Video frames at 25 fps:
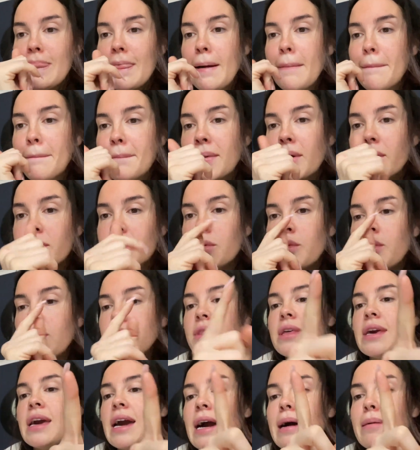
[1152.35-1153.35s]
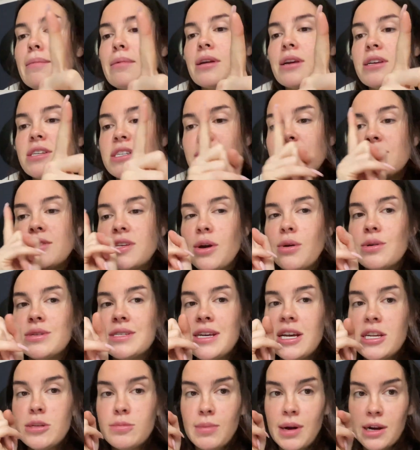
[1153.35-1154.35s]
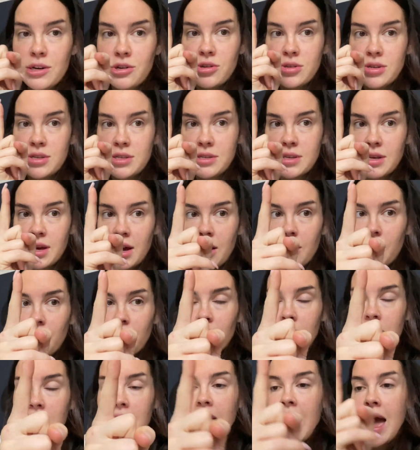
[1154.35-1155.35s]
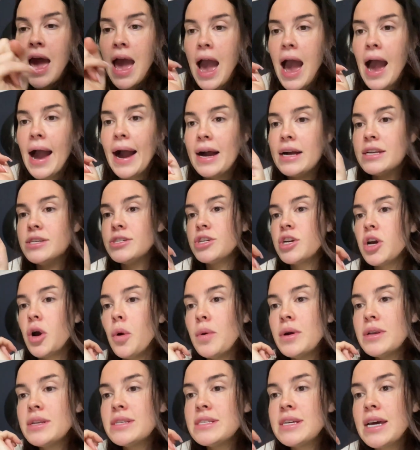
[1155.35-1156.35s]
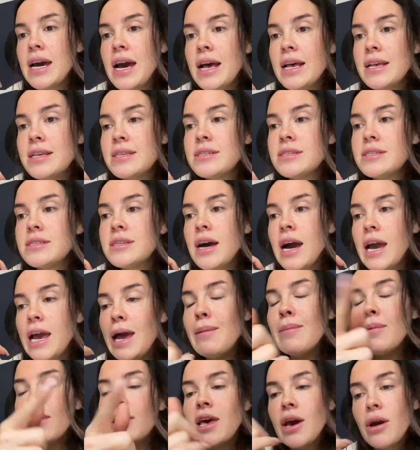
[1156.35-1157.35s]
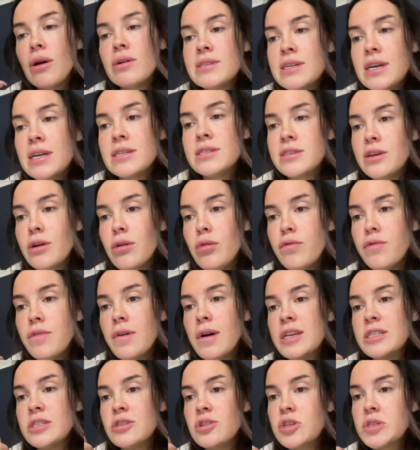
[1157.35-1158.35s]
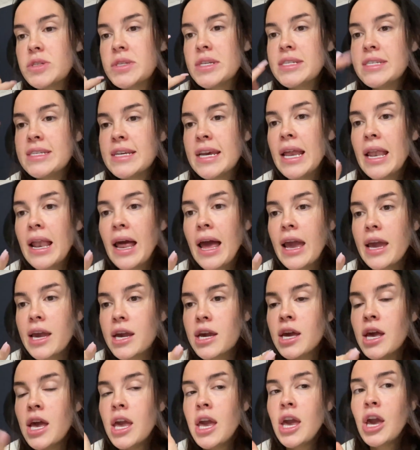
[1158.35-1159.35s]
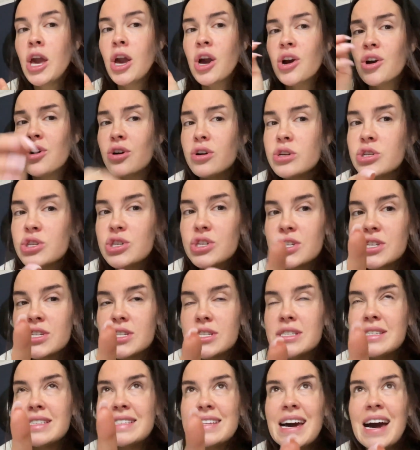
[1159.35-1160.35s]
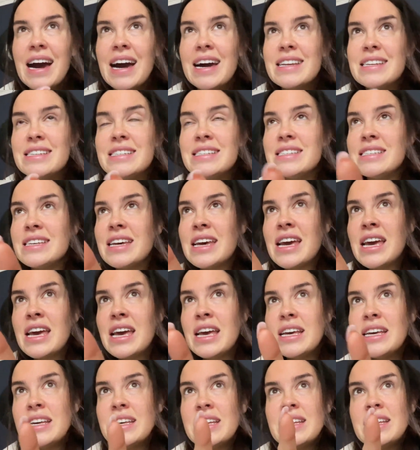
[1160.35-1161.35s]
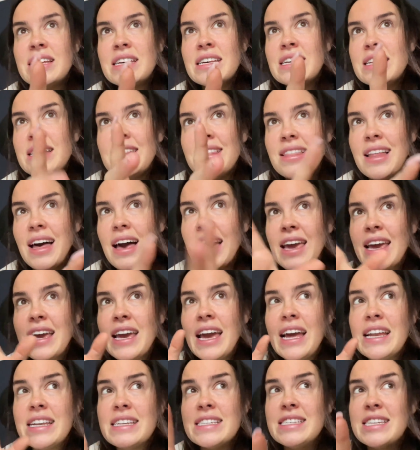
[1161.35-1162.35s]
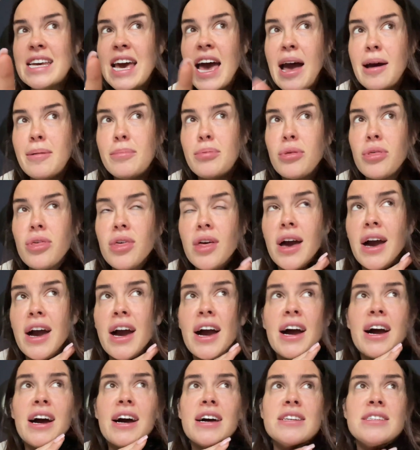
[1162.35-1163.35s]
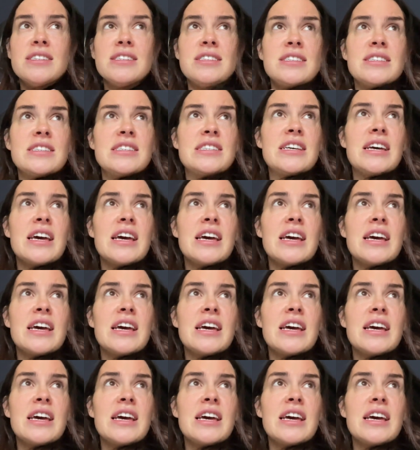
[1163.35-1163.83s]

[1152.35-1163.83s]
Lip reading: But the one thing that I'm going to do is go and test mattresses out and go and test sofas just to see like cushions and like depth and